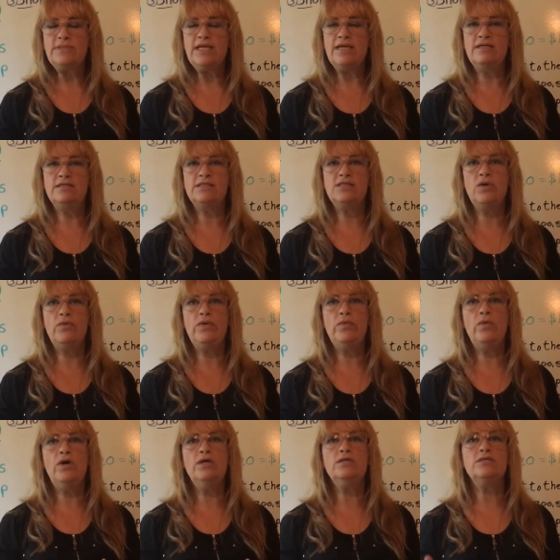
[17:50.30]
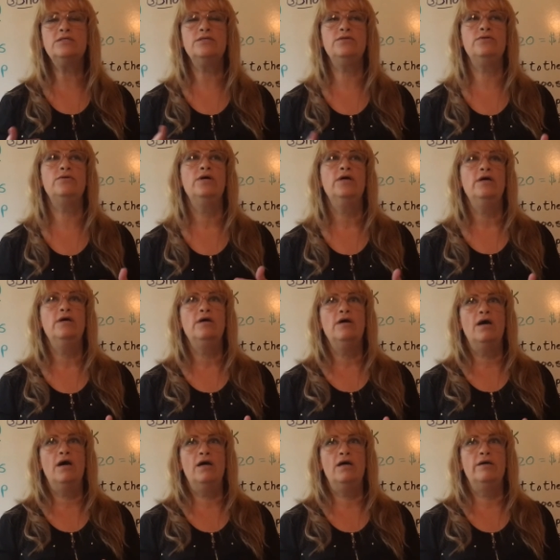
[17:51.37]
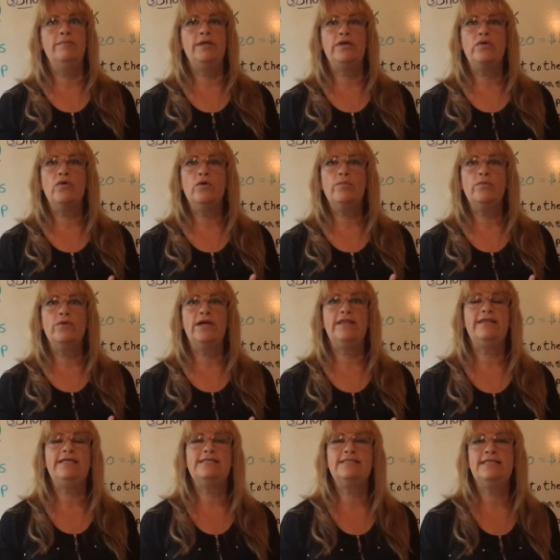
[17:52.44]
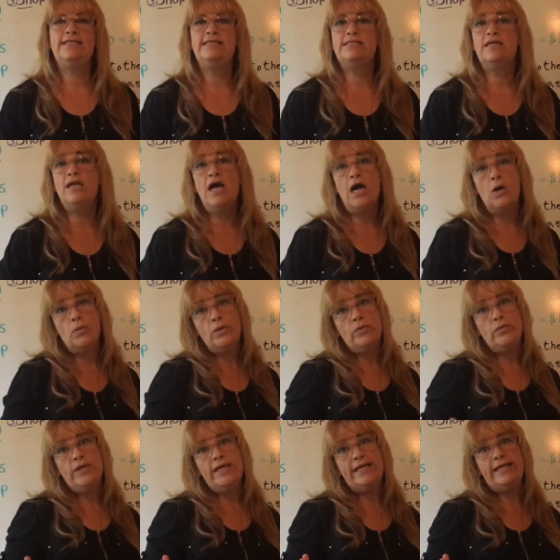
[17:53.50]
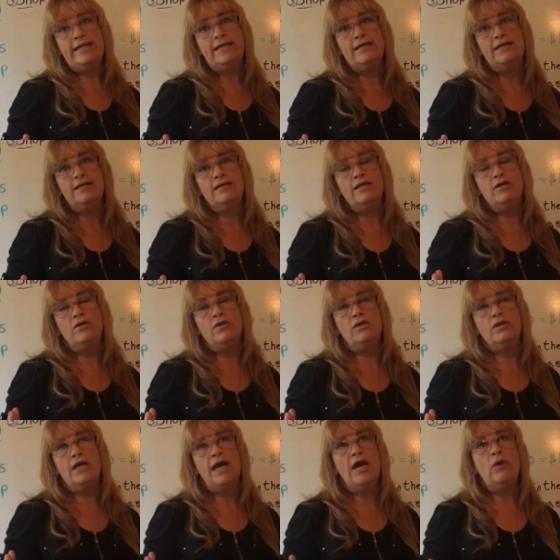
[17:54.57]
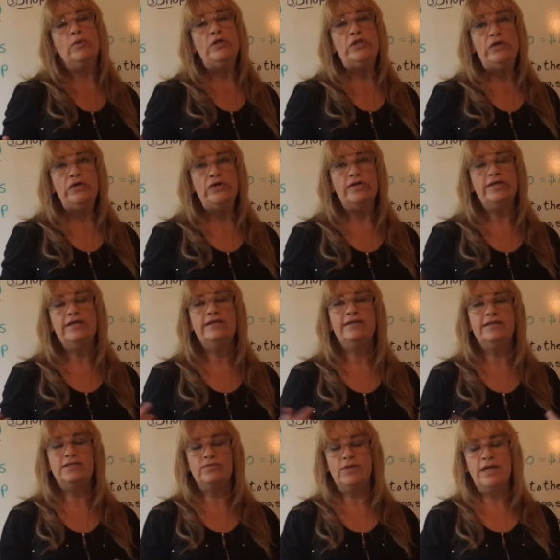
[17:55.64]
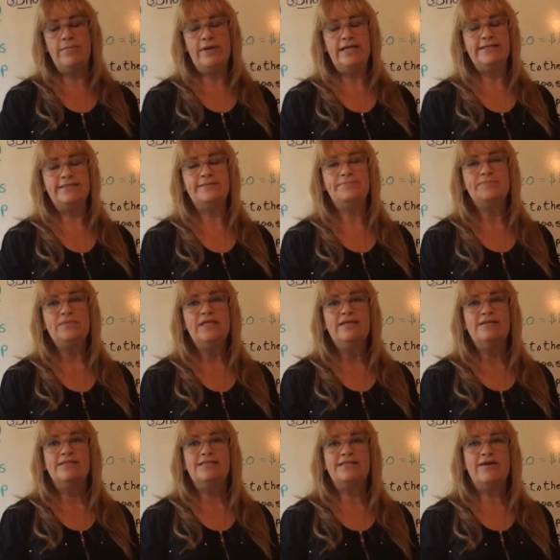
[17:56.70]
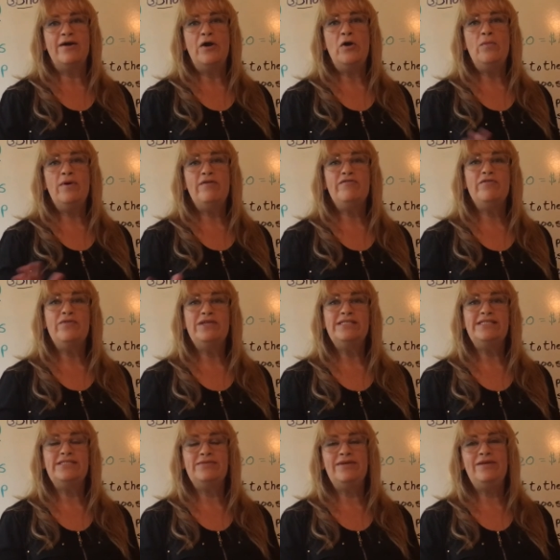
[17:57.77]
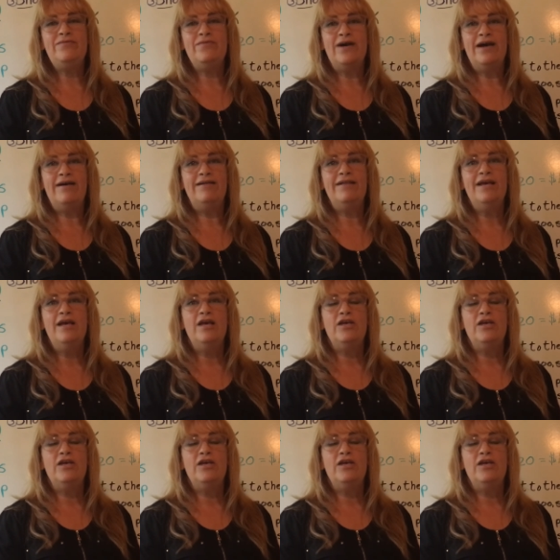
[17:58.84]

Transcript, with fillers: And so we want to um, incorporate these things on how we read and how we learn is what I meant. So I hope everyone's doing well.